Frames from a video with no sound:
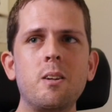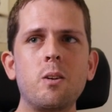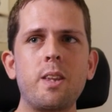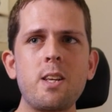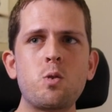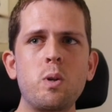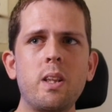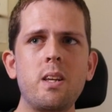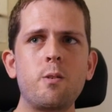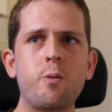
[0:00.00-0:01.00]
Well, that's
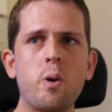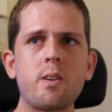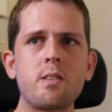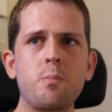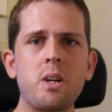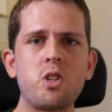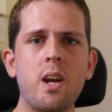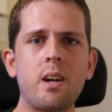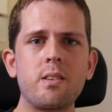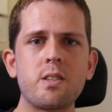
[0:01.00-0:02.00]
really the focus of my
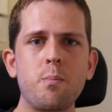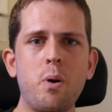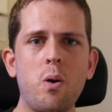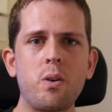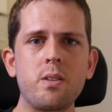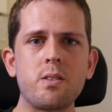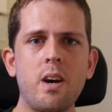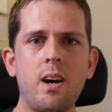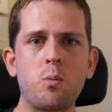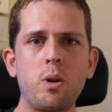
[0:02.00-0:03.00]
channel, is components,
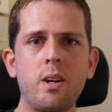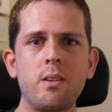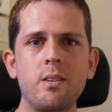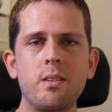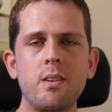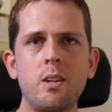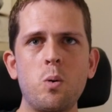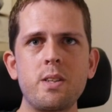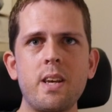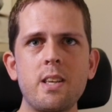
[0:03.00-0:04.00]
hardware. It
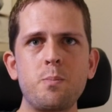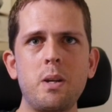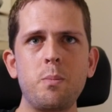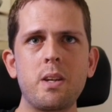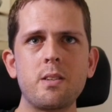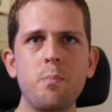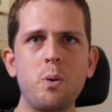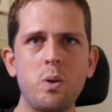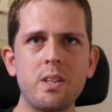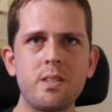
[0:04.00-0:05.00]
always has been, because I'm
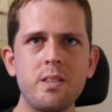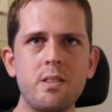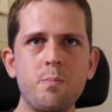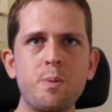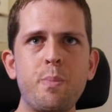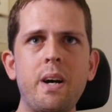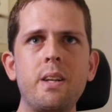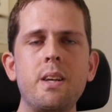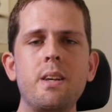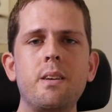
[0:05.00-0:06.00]
building systems, but